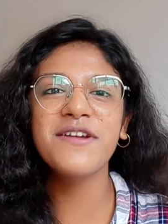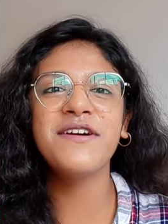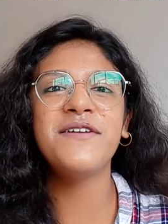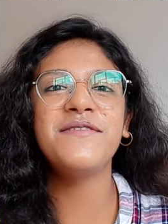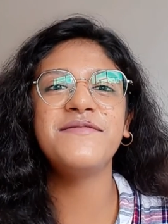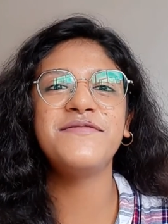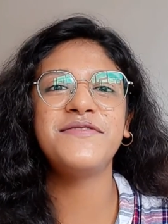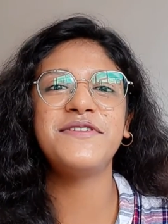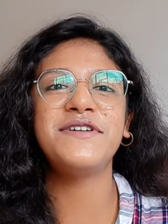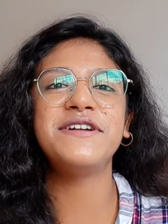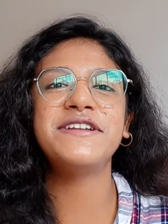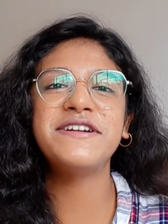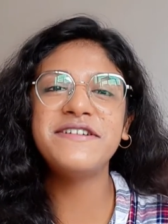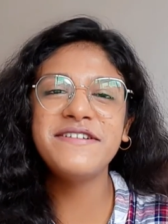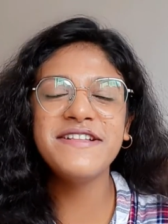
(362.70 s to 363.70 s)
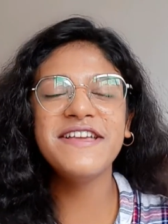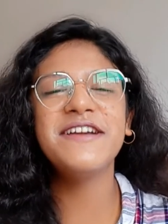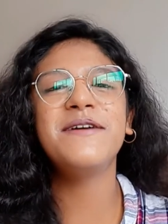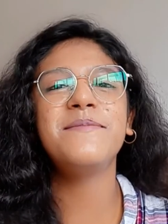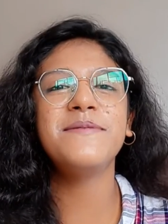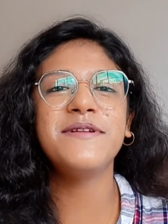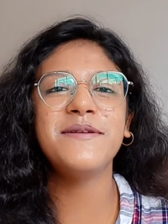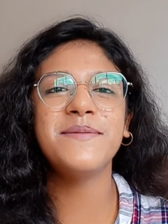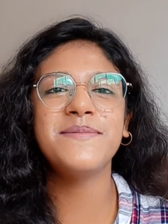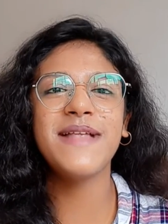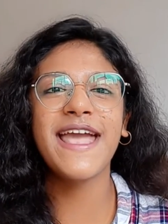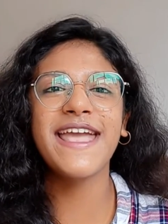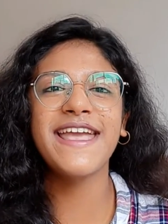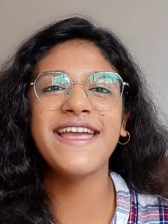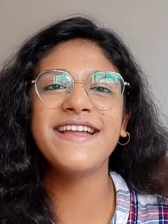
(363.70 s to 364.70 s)
comfort, curling up in a
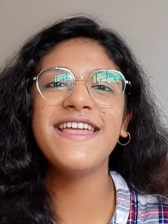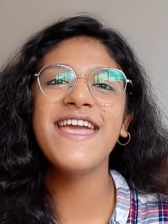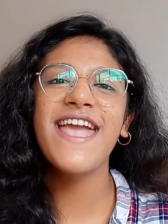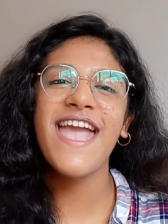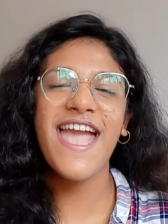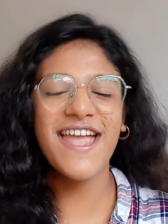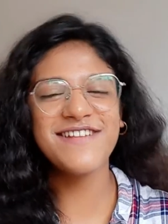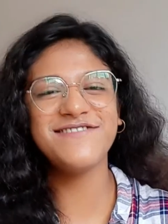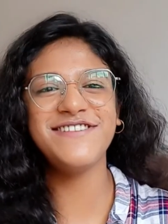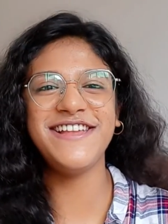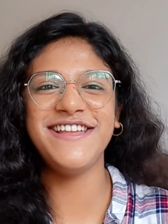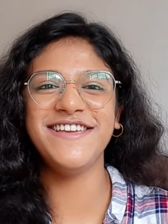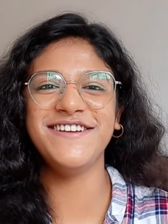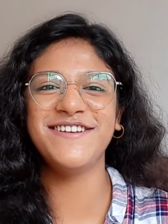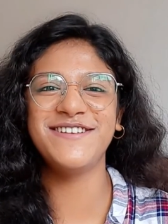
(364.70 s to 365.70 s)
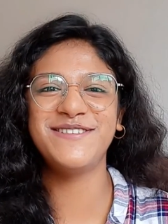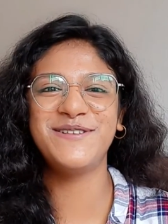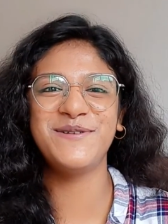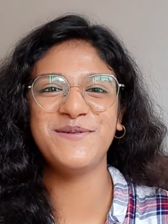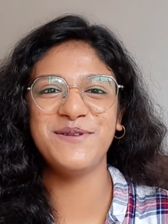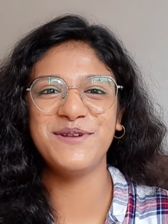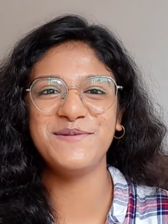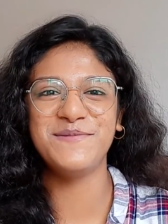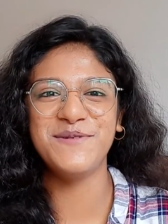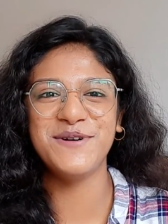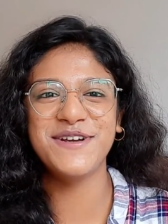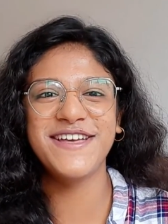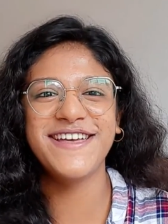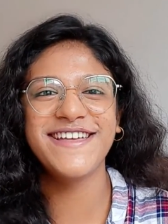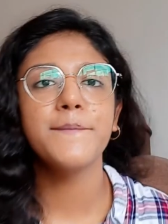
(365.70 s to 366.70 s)
blanket and reading a
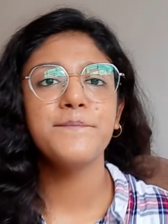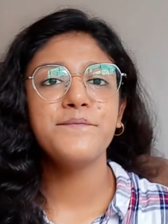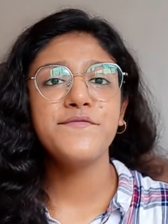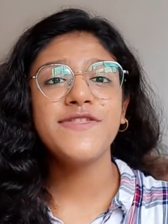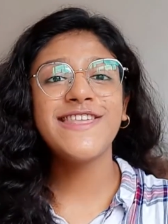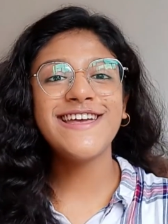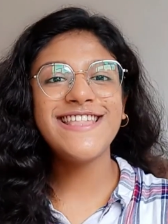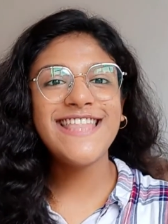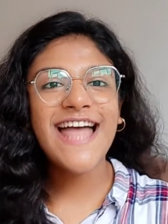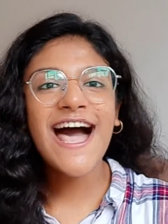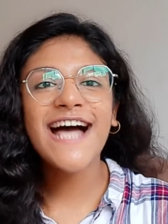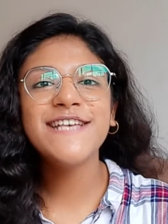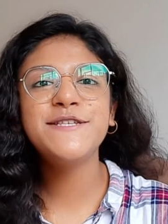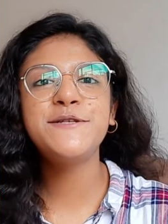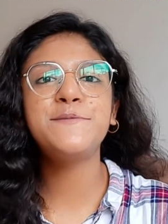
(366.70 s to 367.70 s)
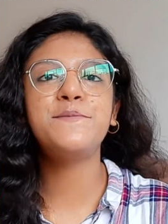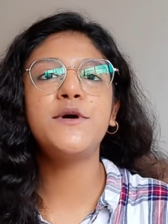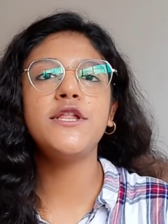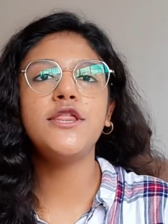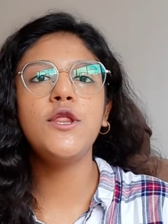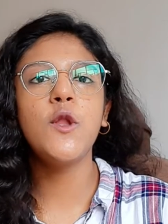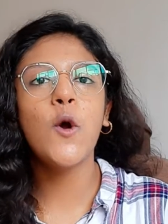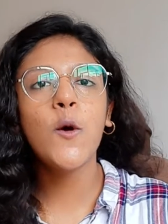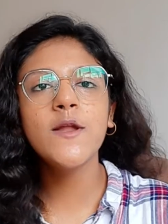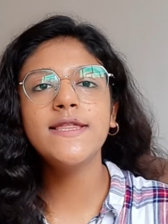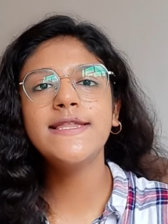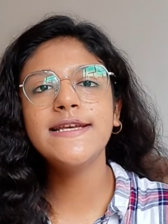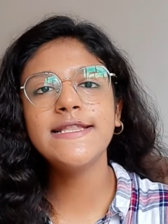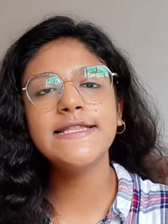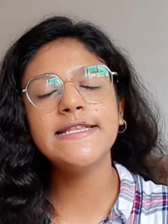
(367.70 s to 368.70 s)
storybook. The last but
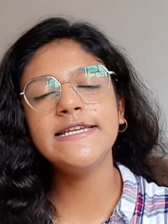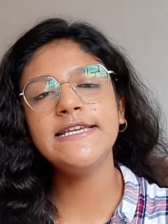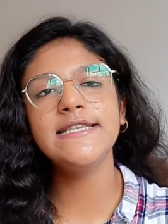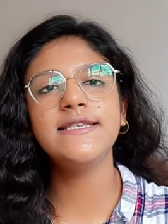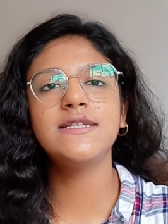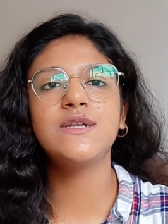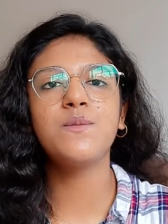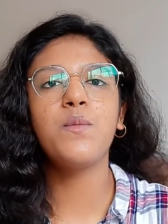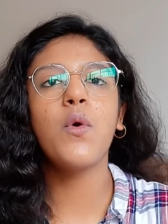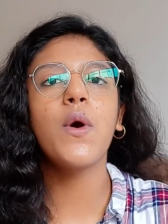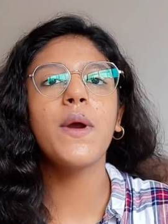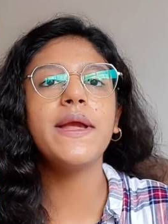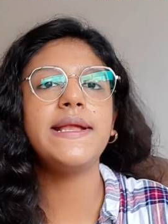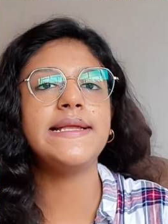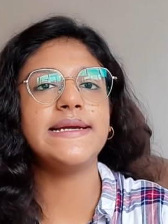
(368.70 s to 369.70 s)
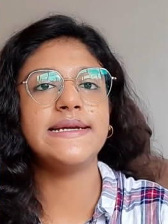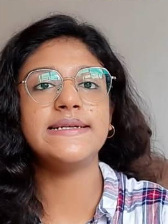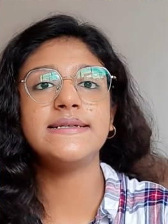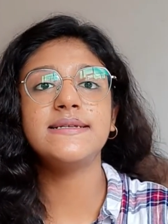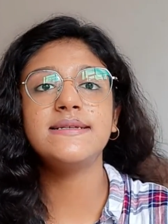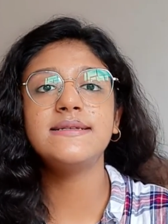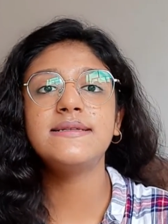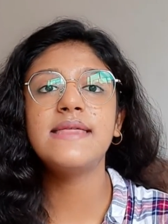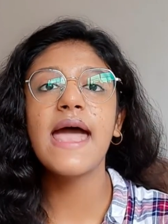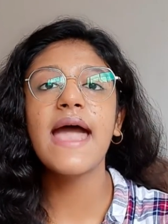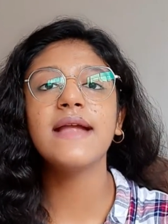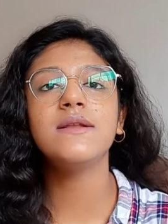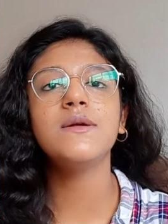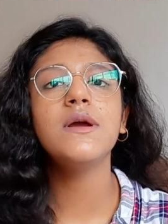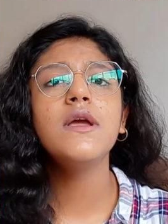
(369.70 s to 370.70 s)
not the least point is
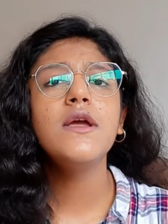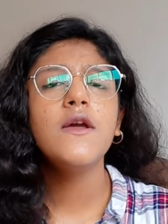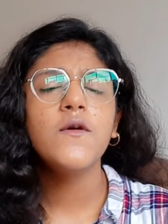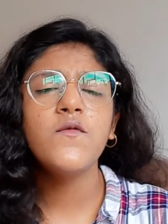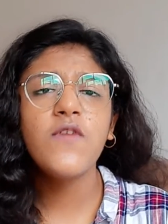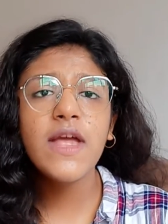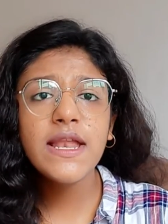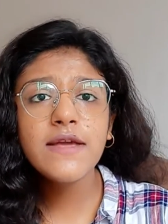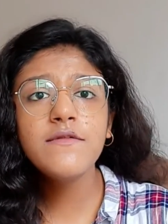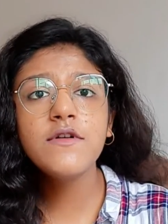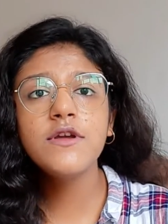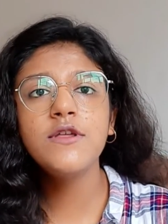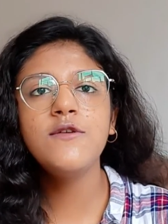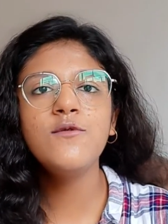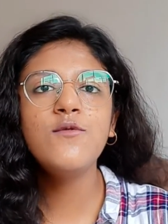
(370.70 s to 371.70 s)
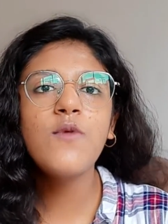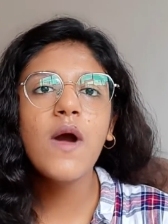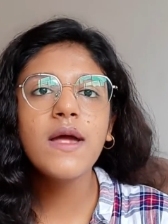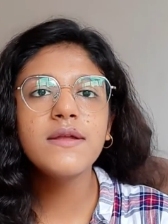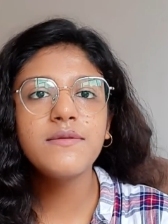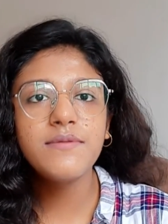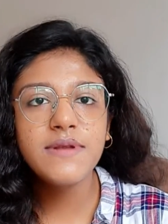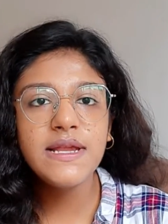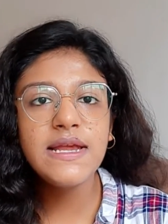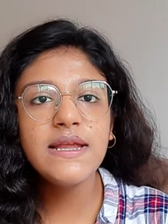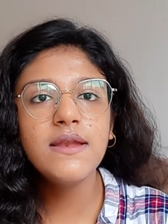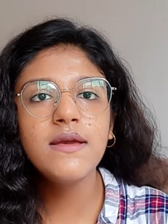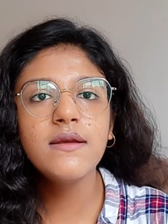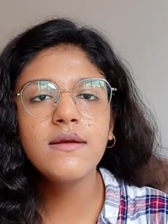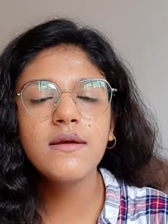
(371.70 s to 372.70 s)
that whenever you are
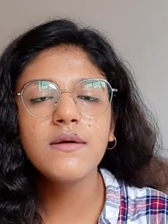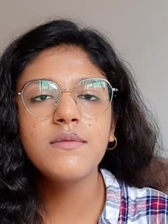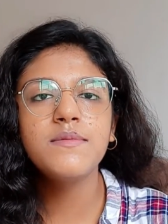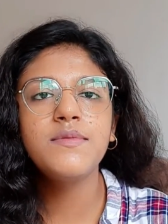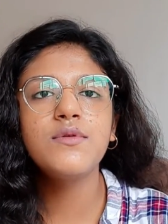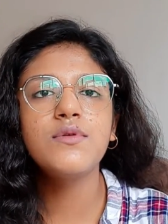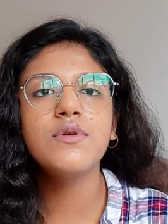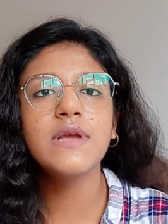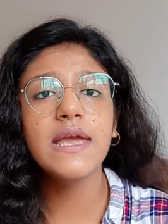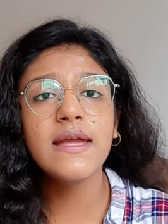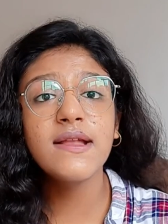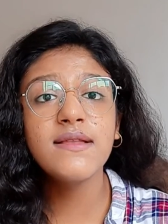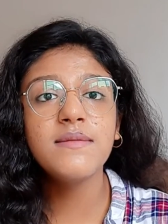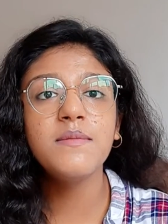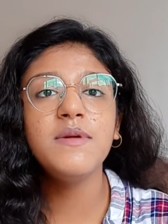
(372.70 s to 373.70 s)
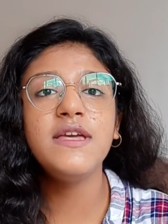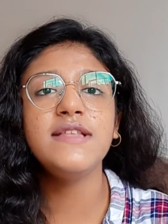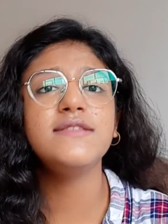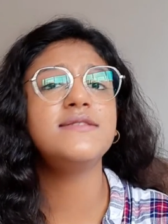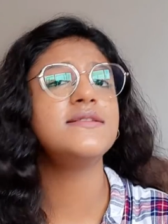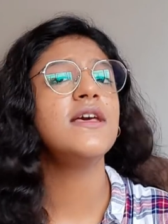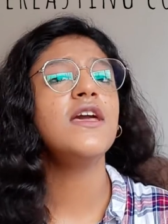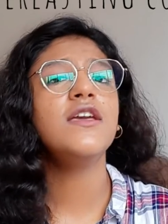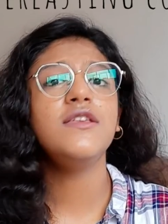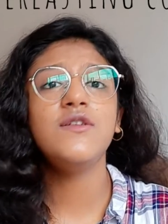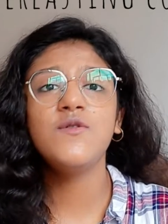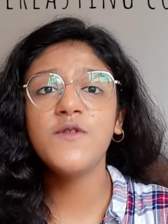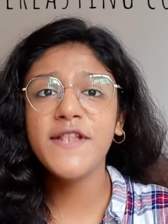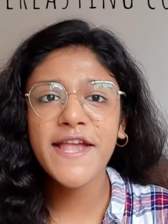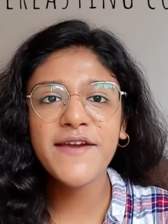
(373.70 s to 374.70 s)
reading a book, it means
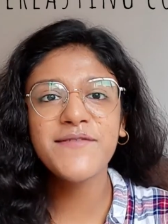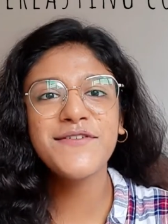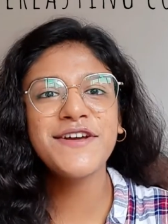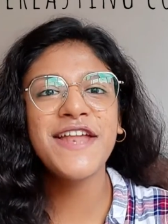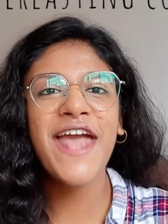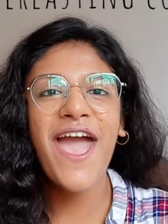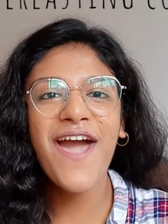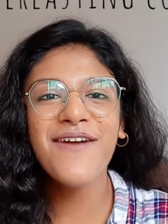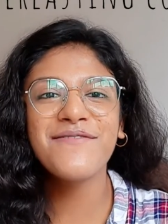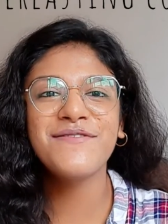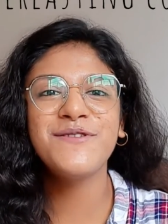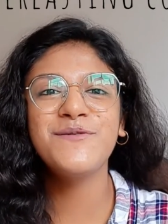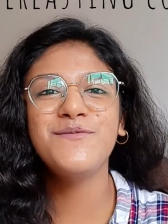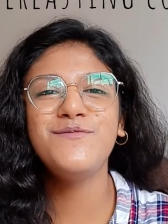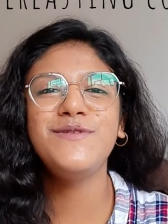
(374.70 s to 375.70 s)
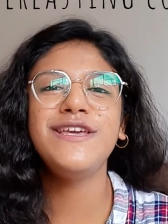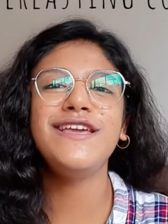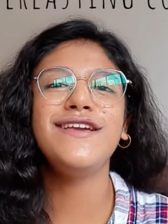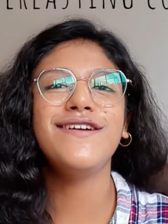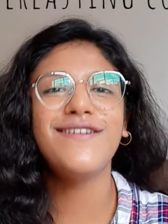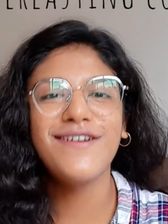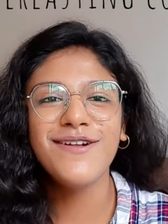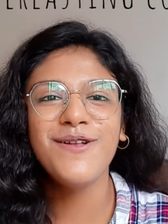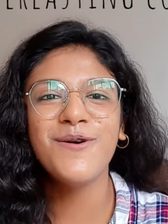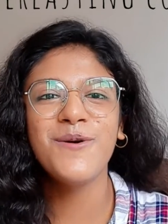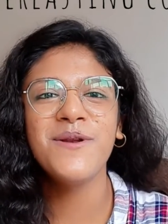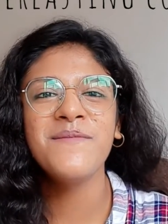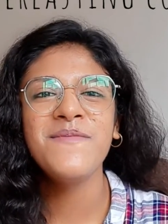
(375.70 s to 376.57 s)
you never have to be alone.